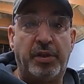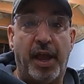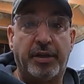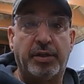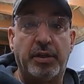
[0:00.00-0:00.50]

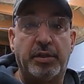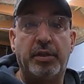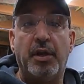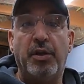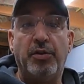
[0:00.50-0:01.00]

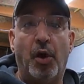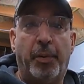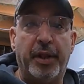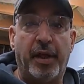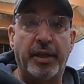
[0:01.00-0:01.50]
Texas.
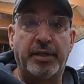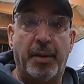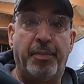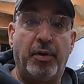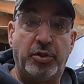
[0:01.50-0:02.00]
Nobody likes
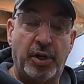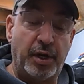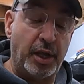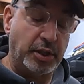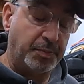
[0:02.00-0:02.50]
that bullshit,